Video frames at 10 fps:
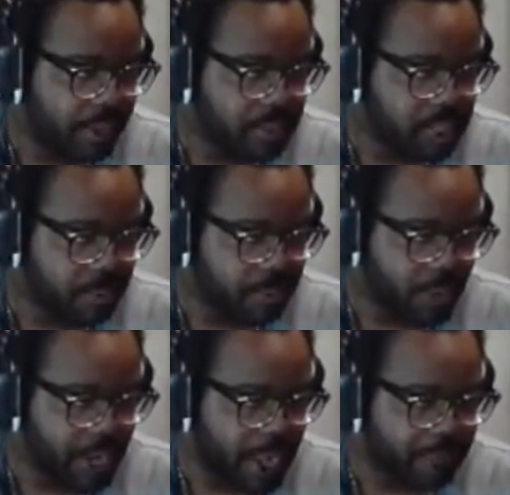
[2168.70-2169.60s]
some
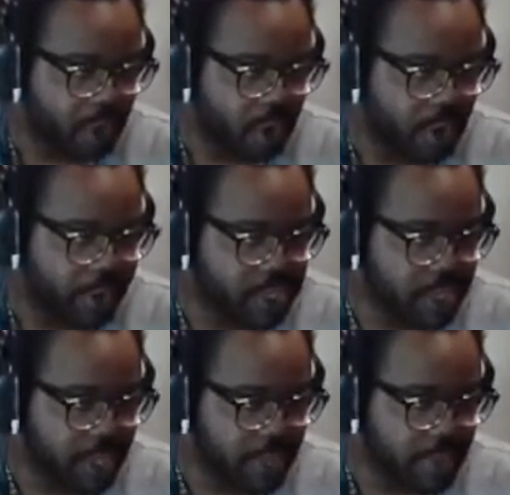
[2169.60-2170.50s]
point after you reach
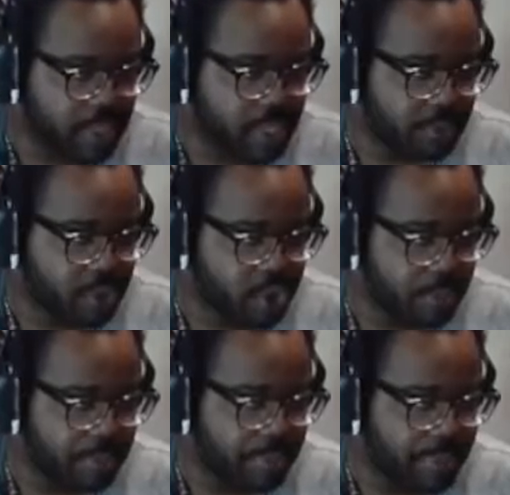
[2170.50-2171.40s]
the apex of your
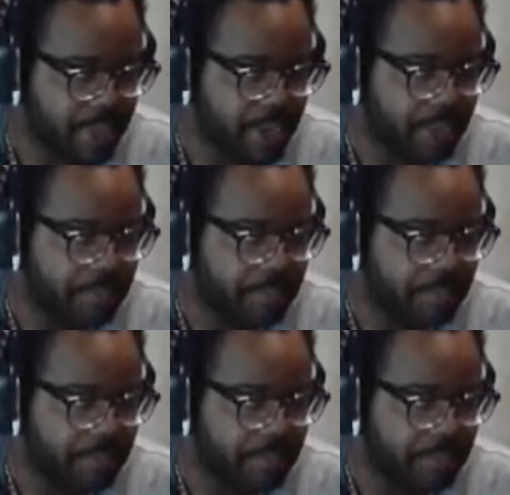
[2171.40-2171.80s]
jump, then